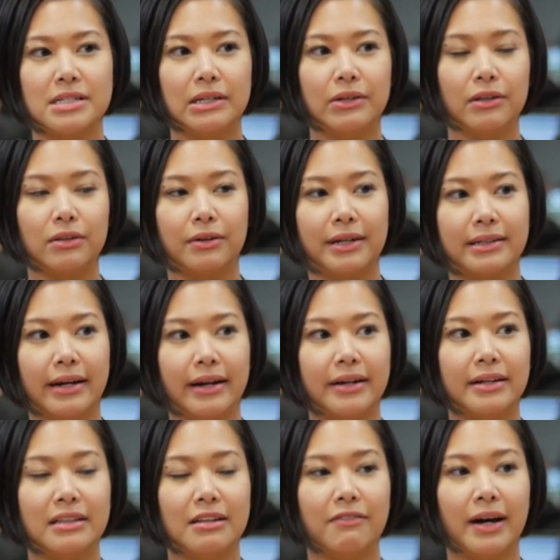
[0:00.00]
authoritarian
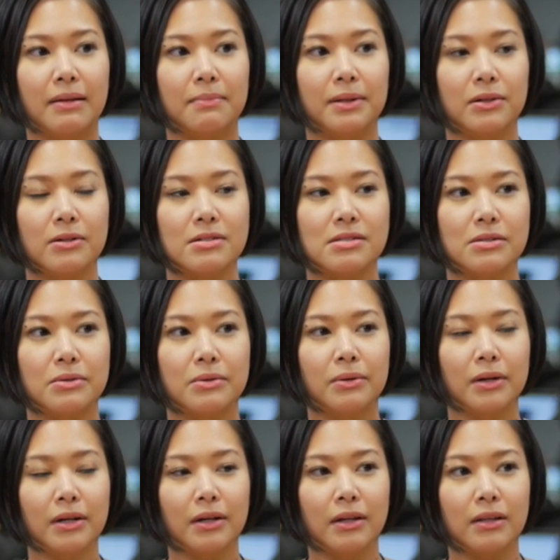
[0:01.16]
divide, but also
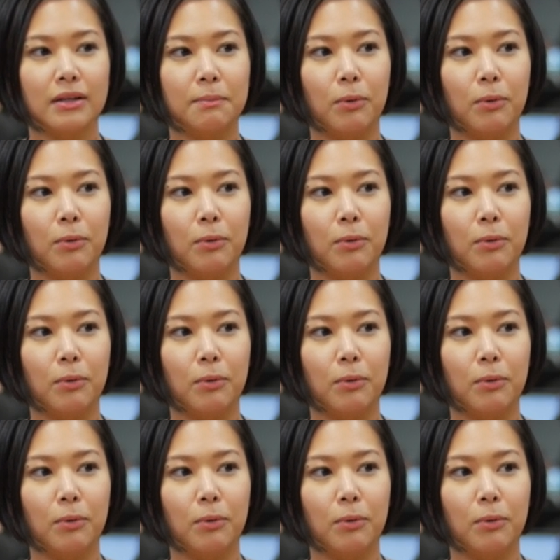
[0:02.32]
the,